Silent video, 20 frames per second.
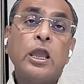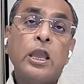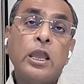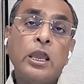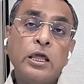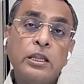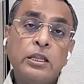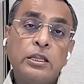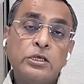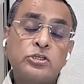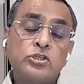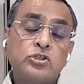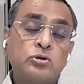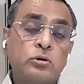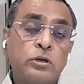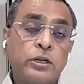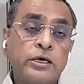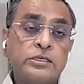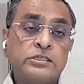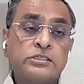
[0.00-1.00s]
In this
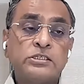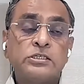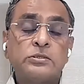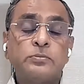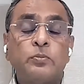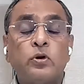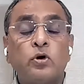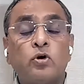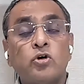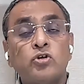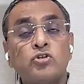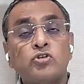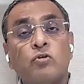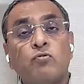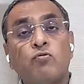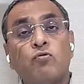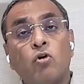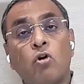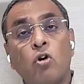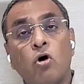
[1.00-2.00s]
psoriasis, because
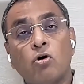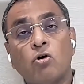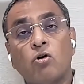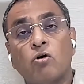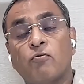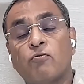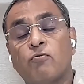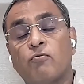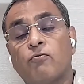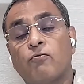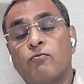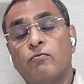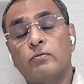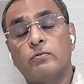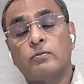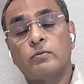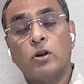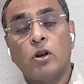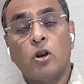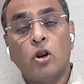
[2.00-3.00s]
of lot
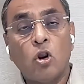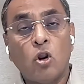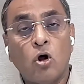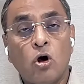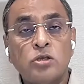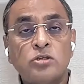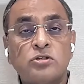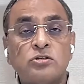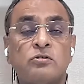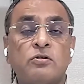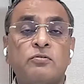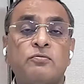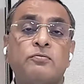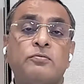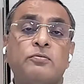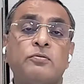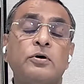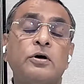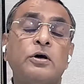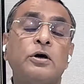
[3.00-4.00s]
of loss of
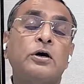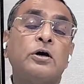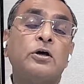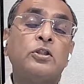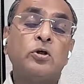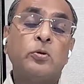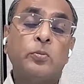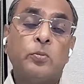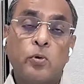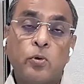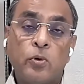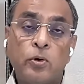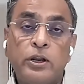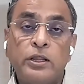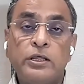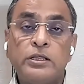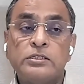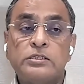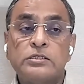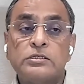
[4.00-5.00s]
the
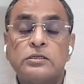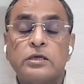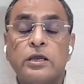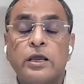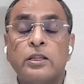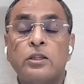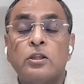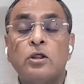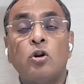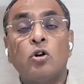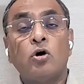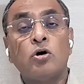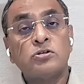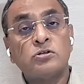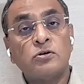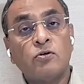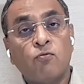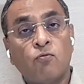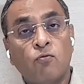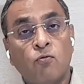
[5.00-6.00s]
proteins and the
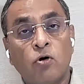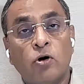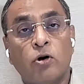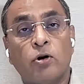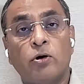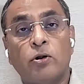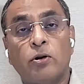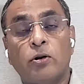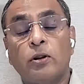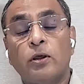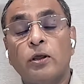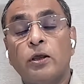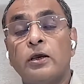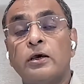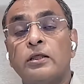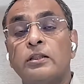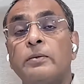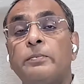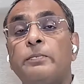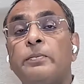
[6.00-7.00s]
loss of water,
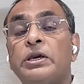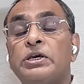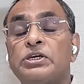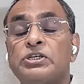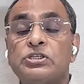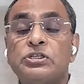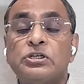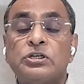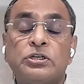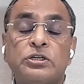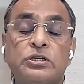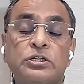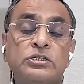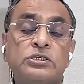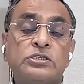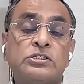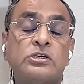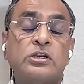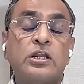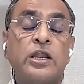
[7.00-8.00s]
the patient
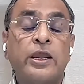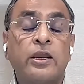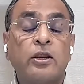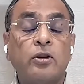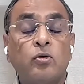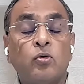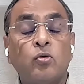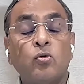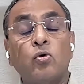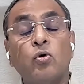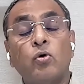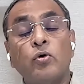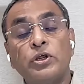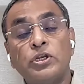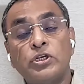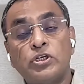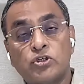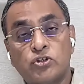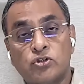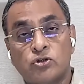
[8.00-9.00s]
is like to go in
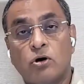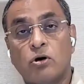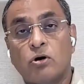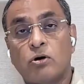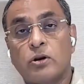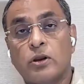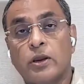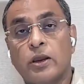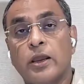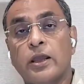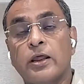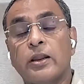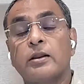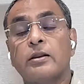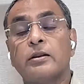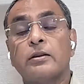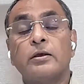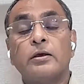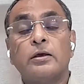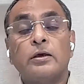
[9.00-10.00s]
shock, and
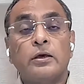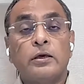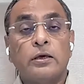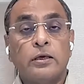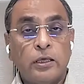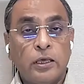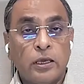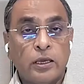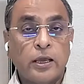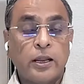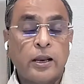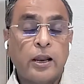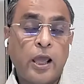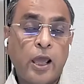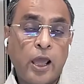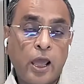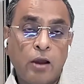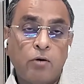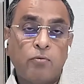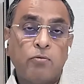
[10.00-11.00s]
he can
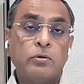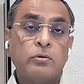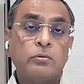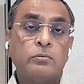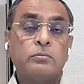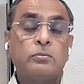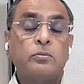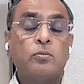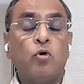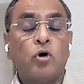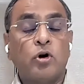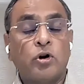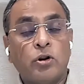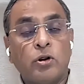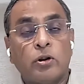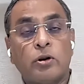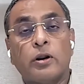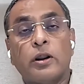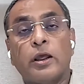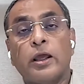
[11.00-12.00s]
have
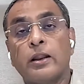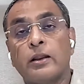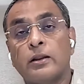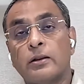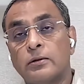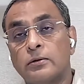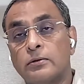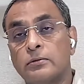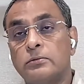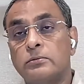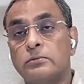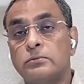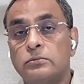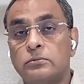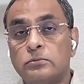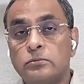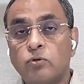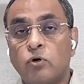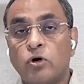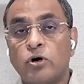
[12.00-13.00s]
water
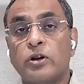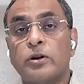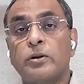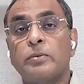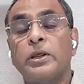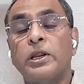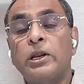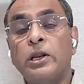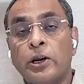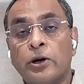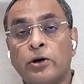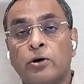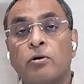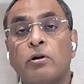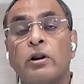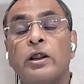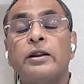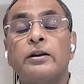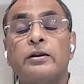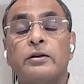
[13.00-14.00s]
and
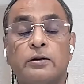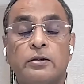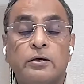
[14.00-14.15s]
electrolyte